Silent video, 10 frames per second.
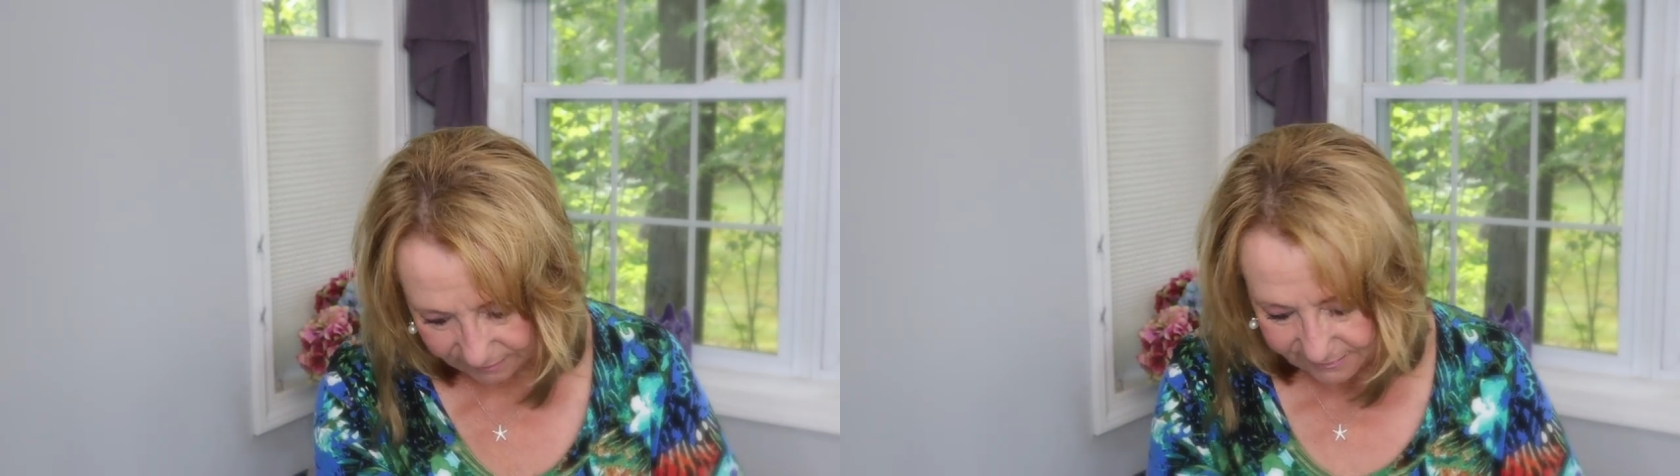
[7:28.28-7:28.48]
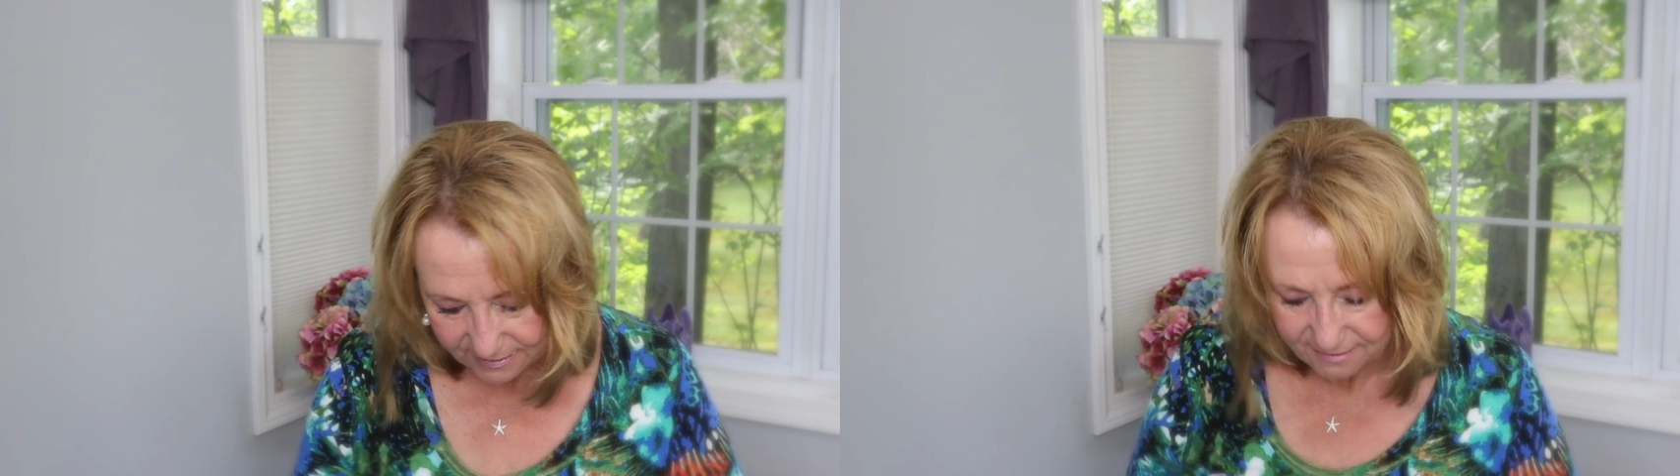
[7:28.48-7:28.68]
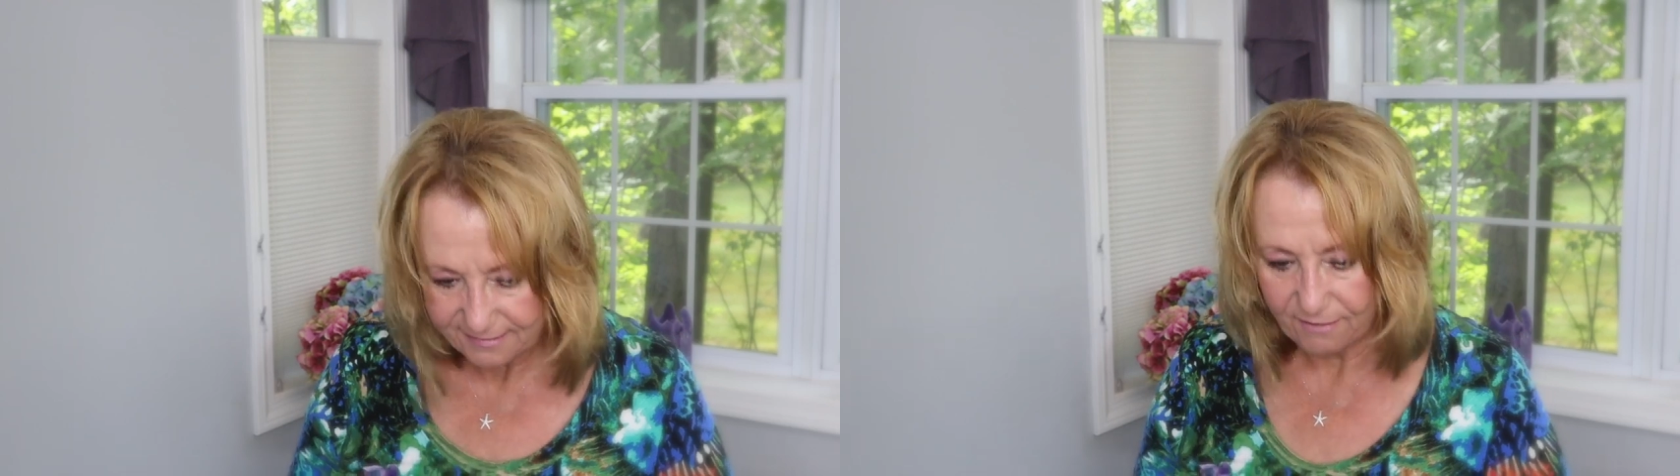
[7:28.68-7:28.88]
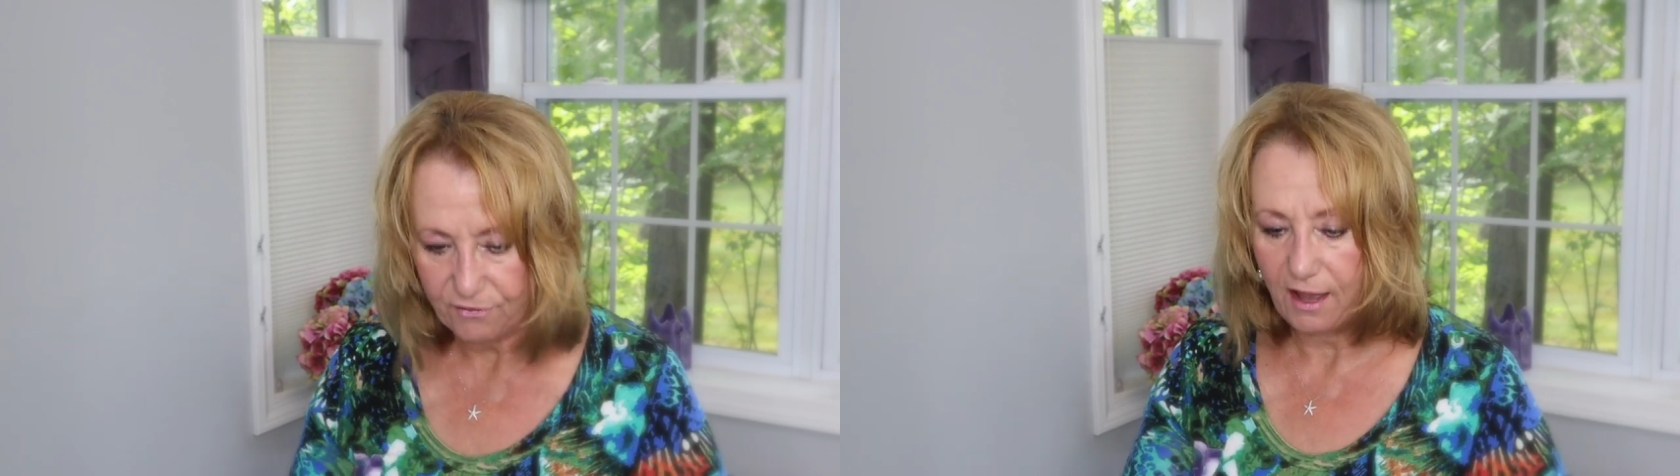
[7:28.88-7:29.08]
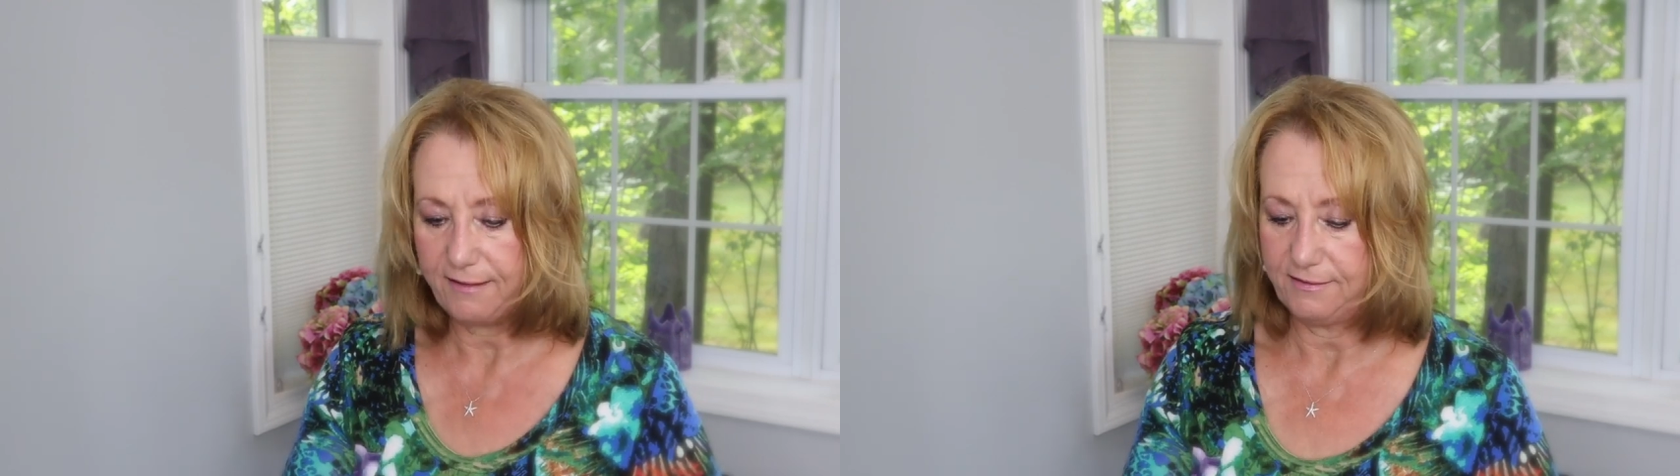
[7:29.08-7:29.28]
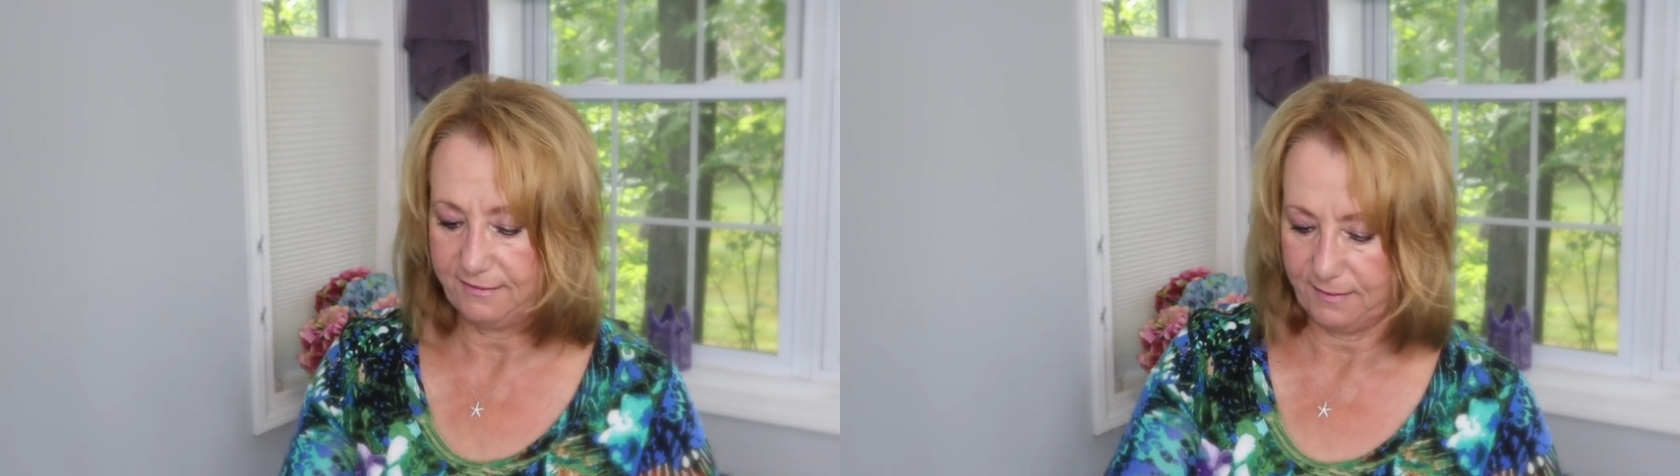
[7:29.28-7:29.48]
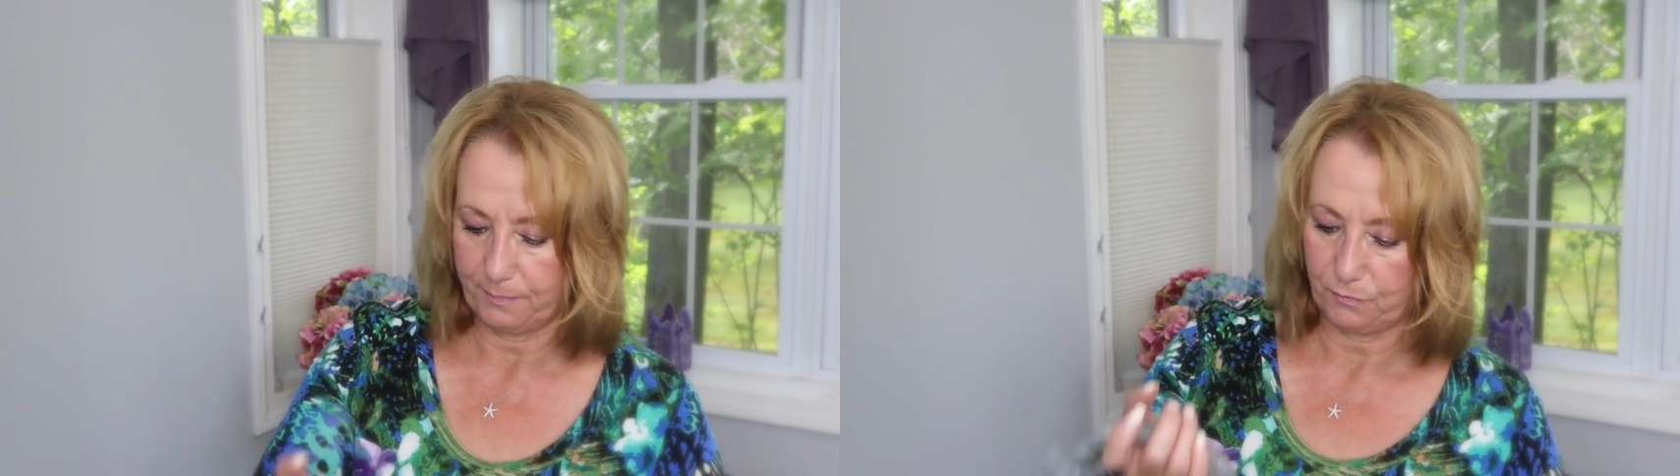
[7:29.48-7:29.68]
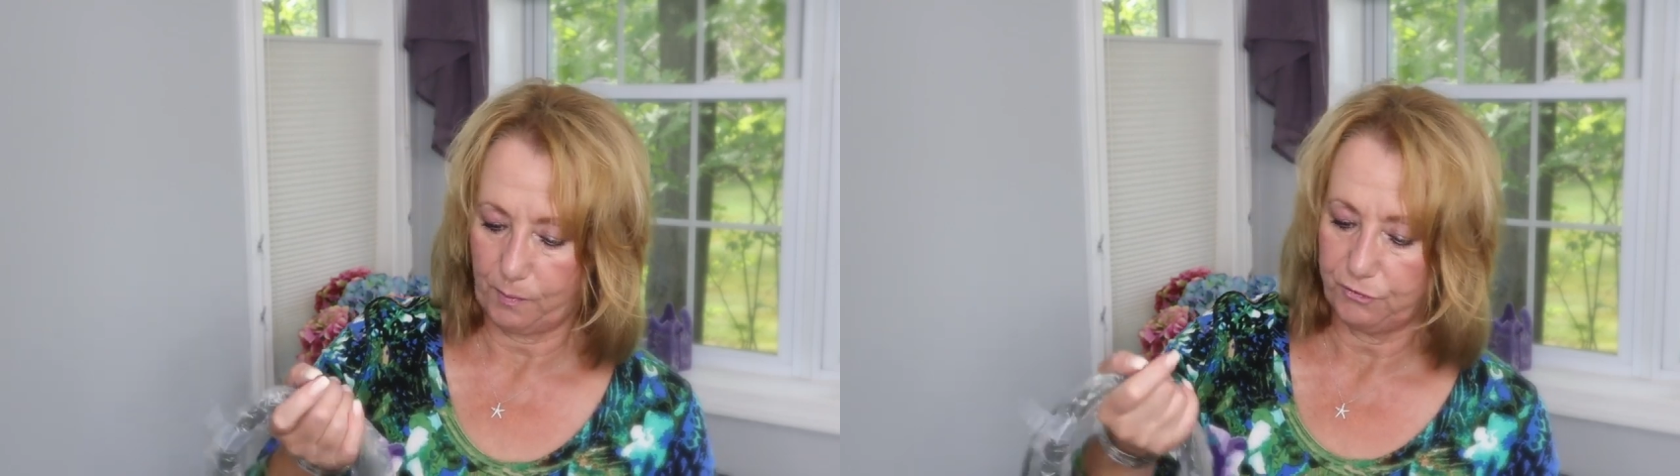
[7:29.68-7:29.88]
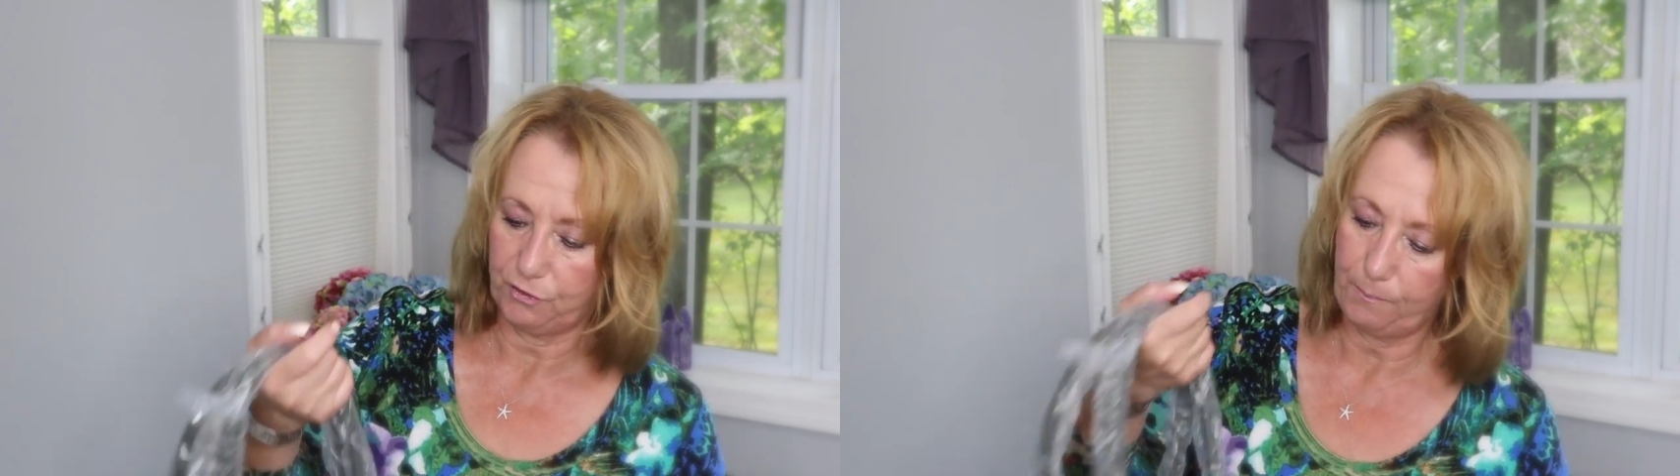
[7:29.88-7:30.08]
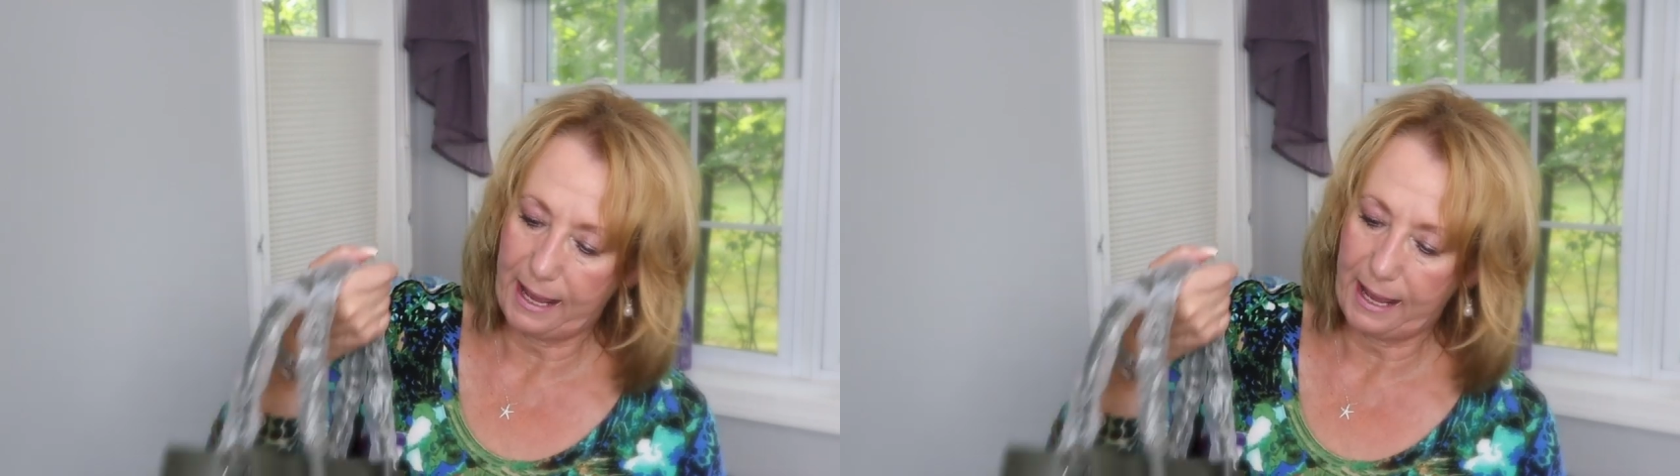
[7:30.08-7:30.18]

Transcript: since I've gotten the subscription